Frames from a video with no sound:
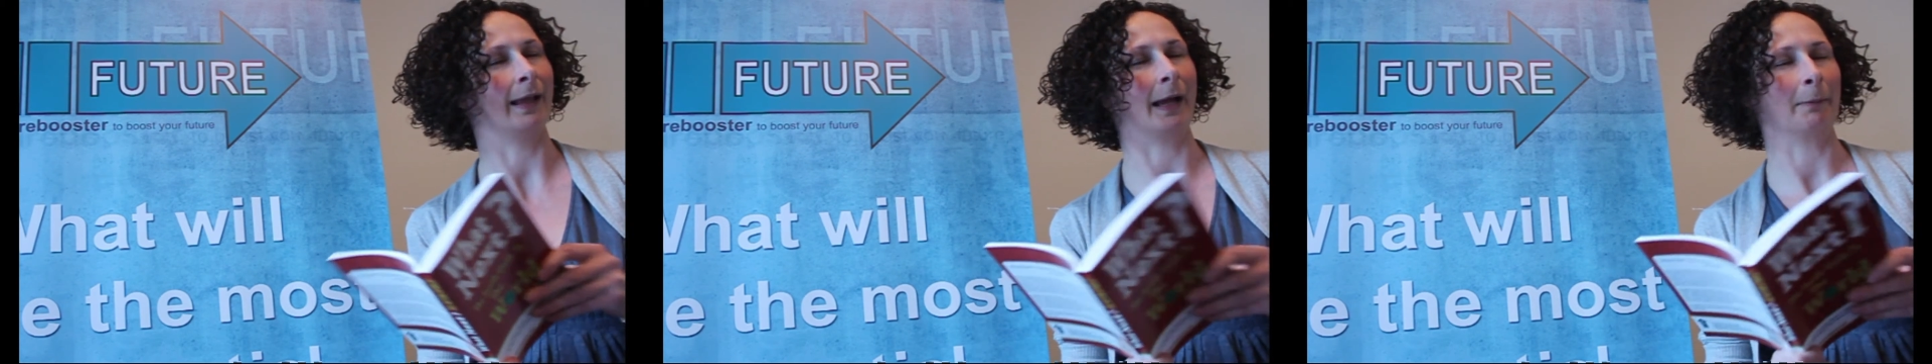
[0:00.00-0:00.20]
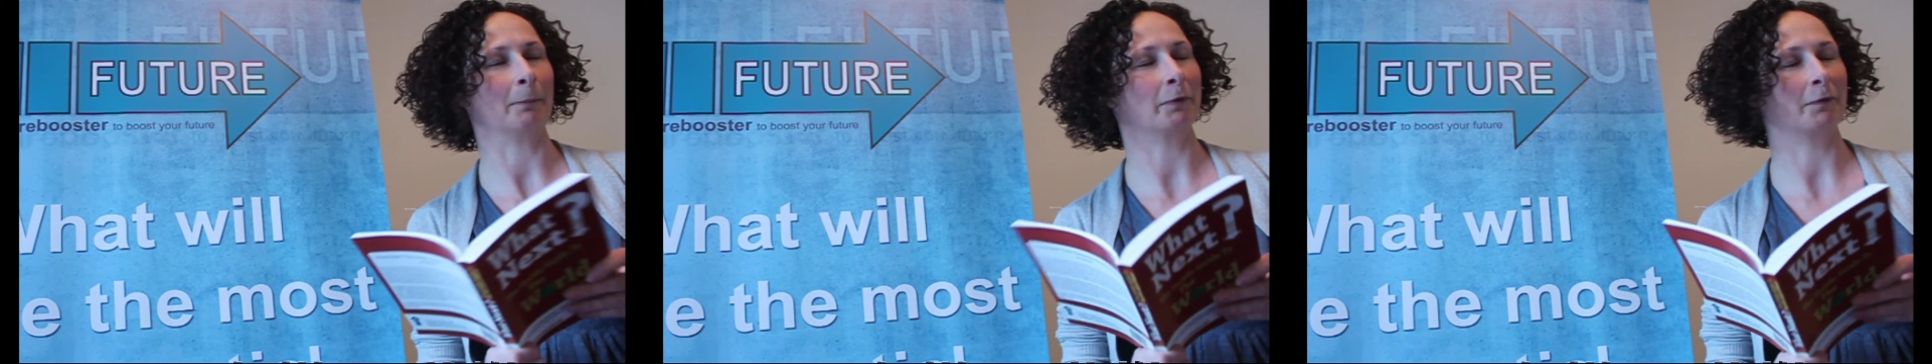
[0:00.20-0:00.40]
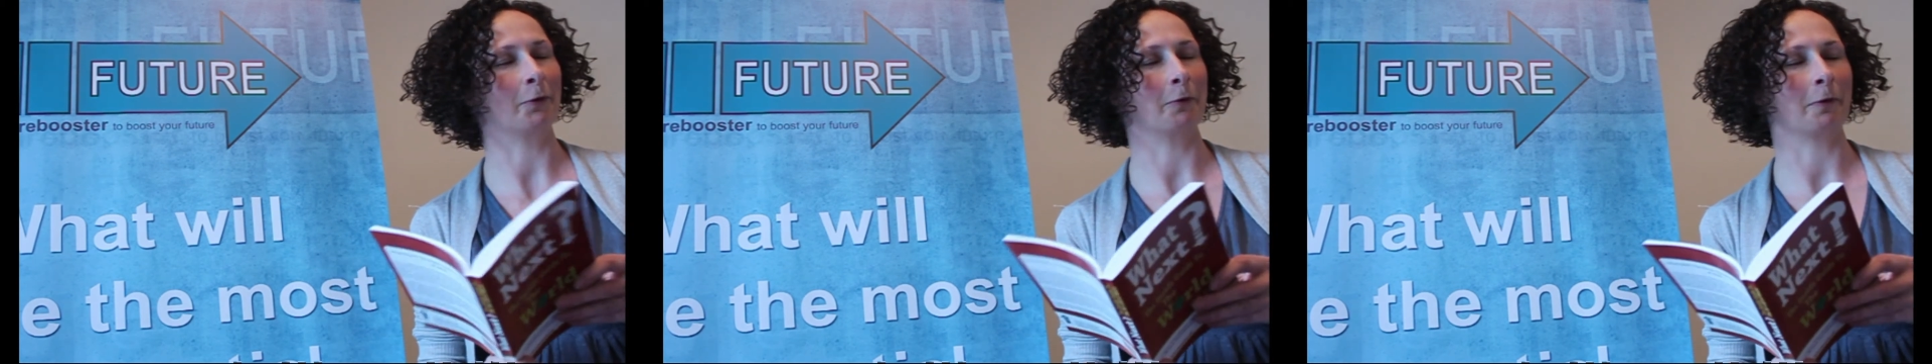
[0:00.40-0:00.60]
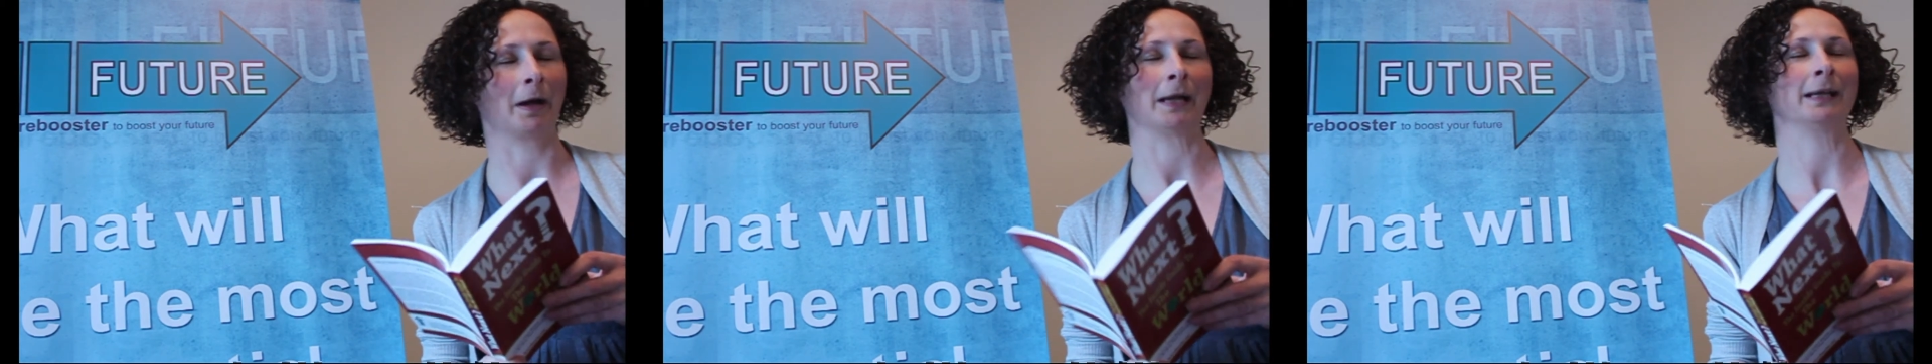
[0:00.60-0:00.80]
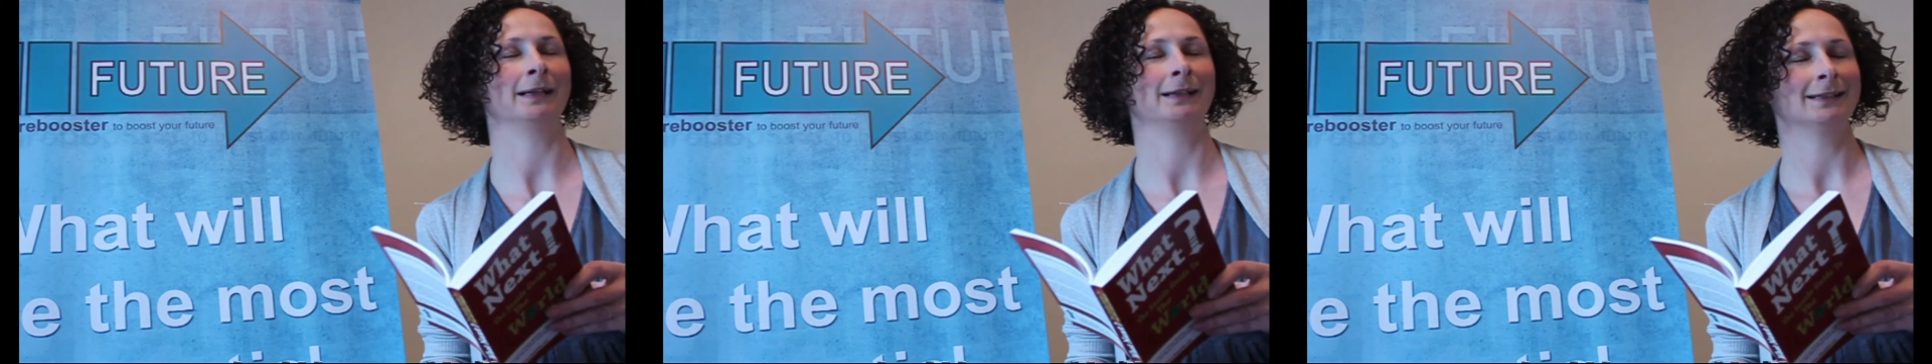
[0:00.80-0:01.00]
that before
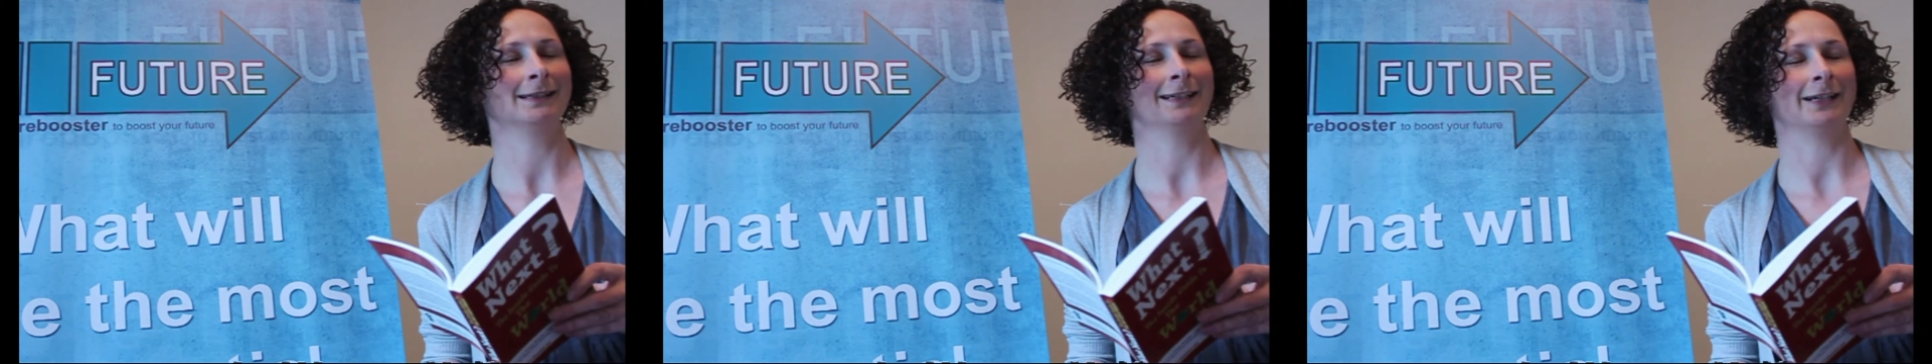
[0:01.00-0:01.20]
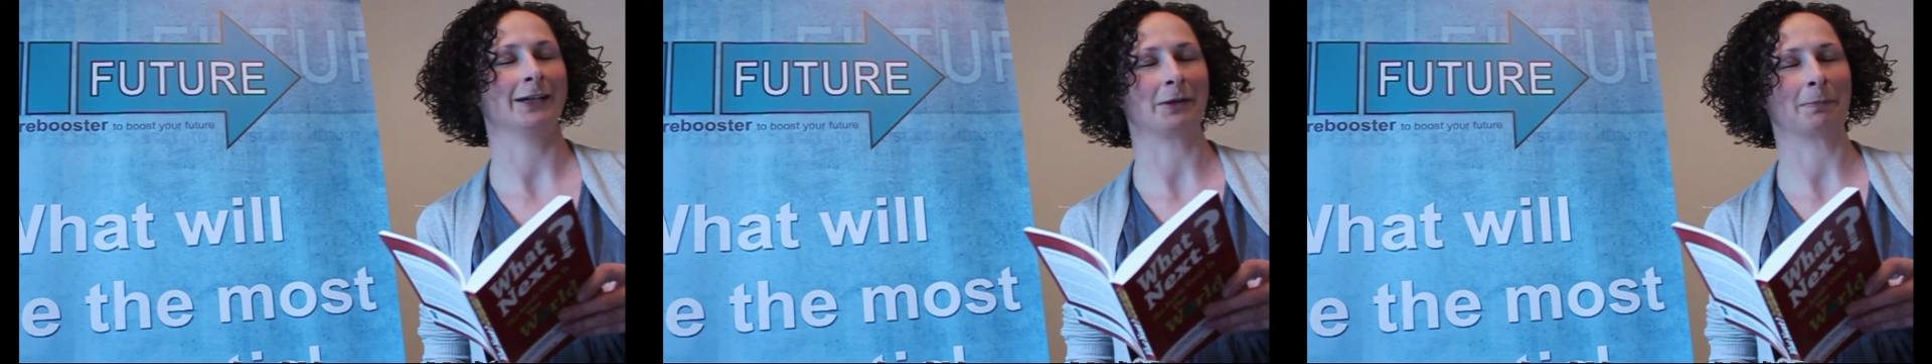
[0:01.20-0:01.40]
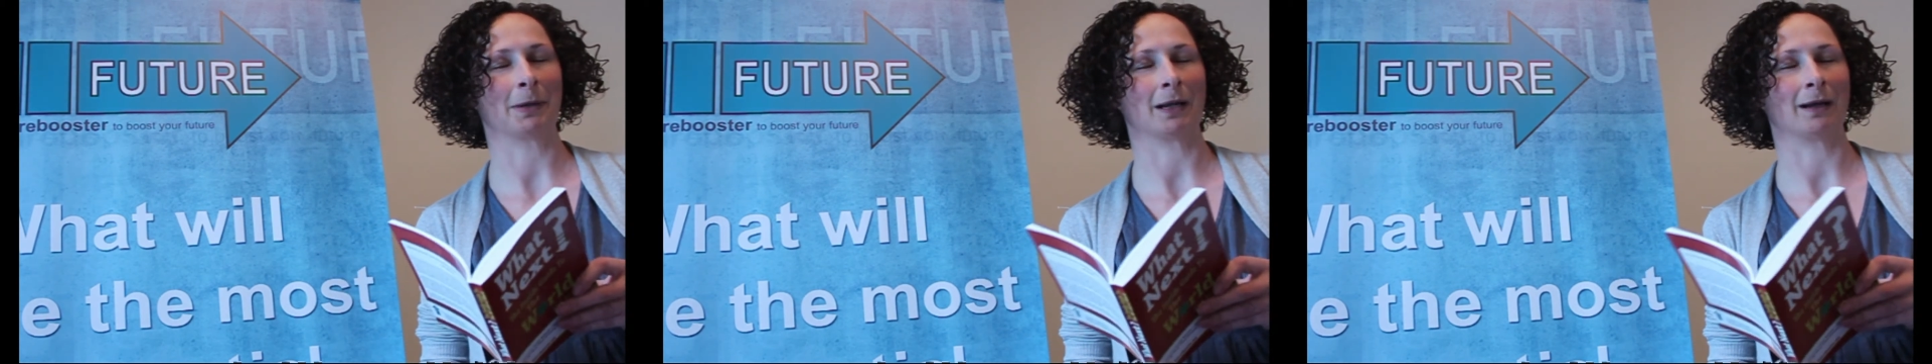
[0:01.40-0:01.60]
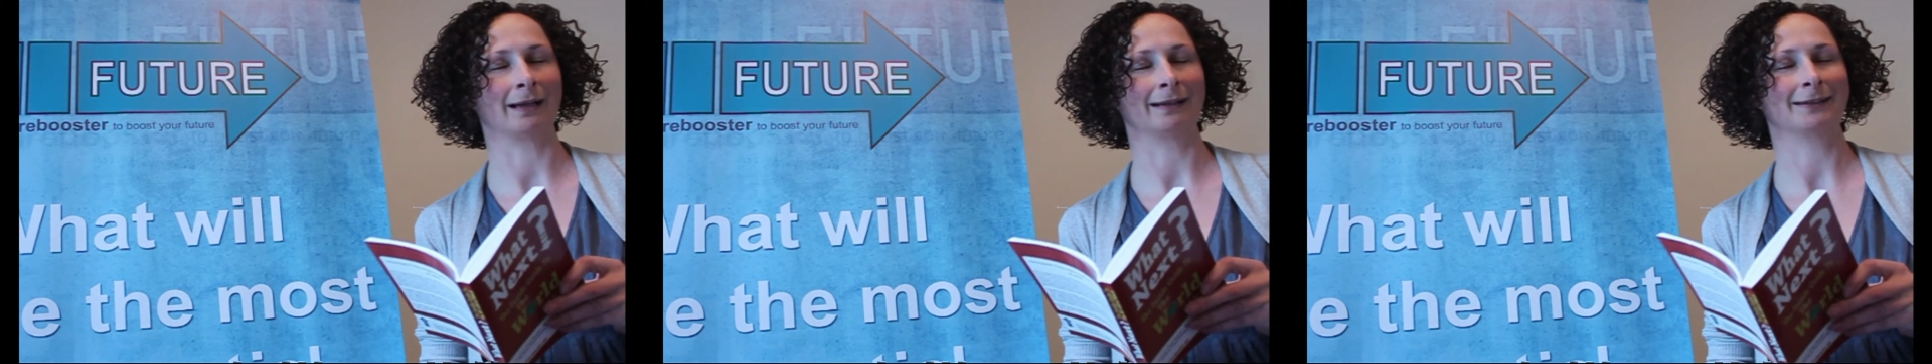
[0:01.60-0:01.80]
I had applied.